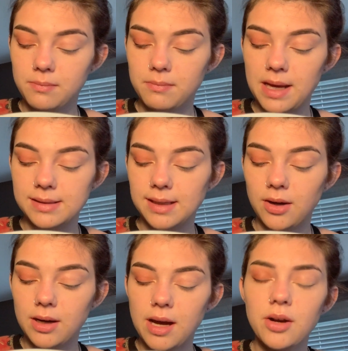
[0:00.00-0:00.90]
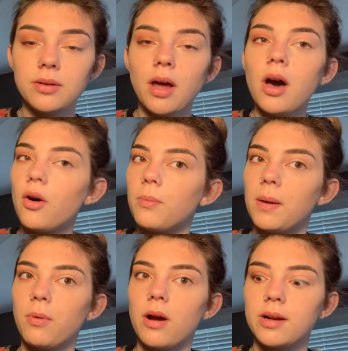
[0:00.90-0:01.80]
mascara. Not all my
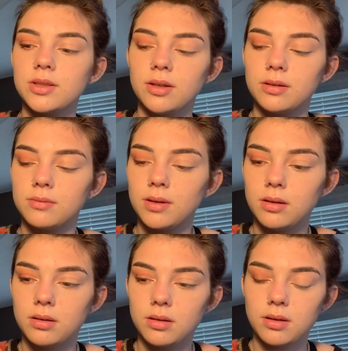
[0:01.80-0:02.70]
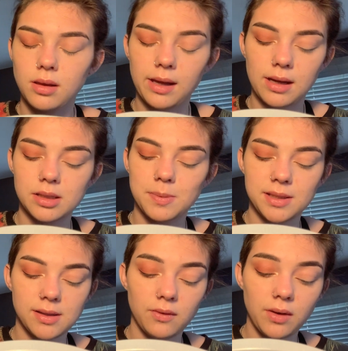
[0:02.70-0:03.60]
products are like
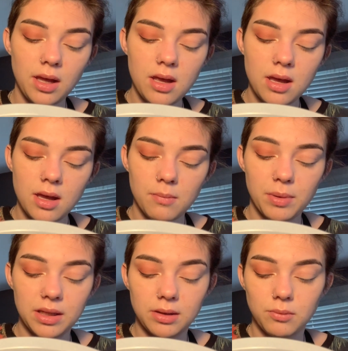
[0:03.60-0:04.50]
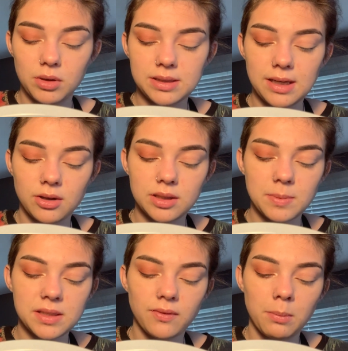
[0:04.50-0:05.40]
expensive, but the ones that are
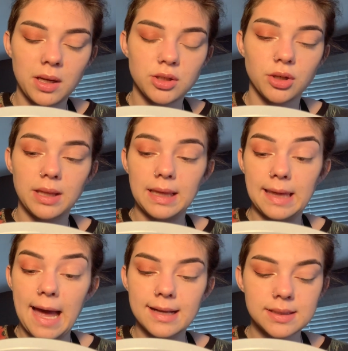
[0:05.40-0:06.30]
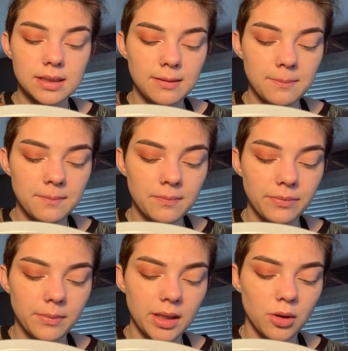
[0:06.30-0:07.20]
expensive, I make sure they last
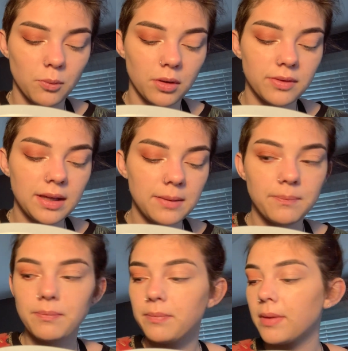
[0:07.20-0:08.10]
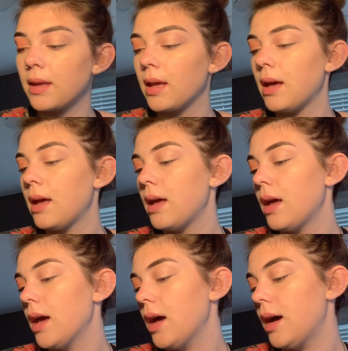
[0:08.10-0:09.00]
and are worth it.
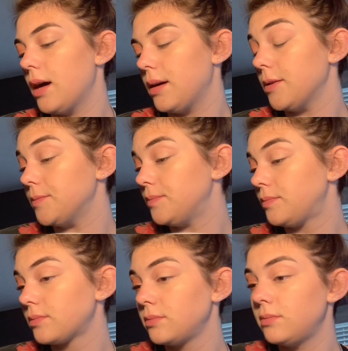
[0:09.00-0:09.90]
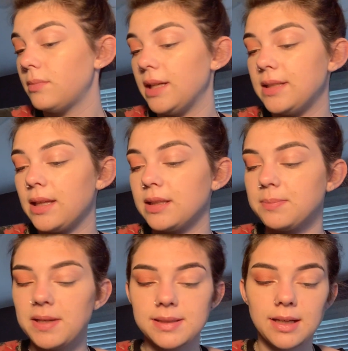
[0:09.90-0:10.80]
But I take this
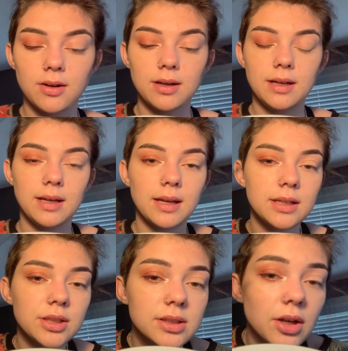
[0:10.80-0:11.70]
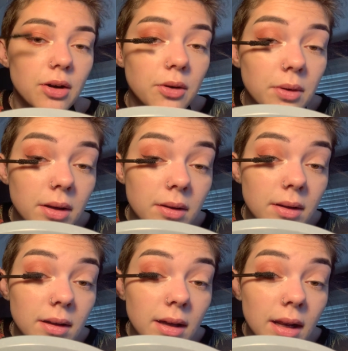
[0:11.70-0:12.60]
mascara and I just go
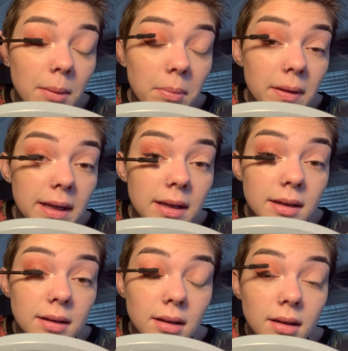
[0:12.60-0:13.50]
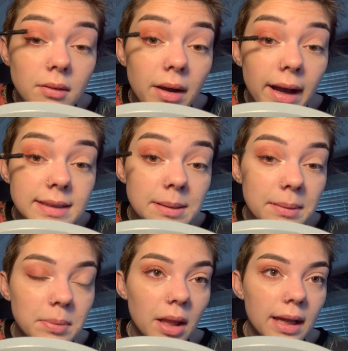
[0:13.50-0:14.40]
and I blink as I'm
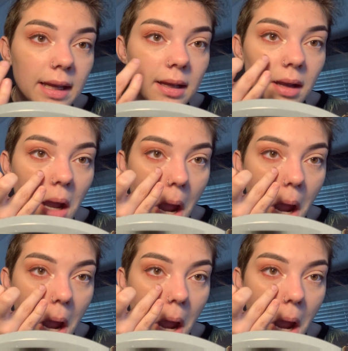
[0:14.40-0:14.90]
applying.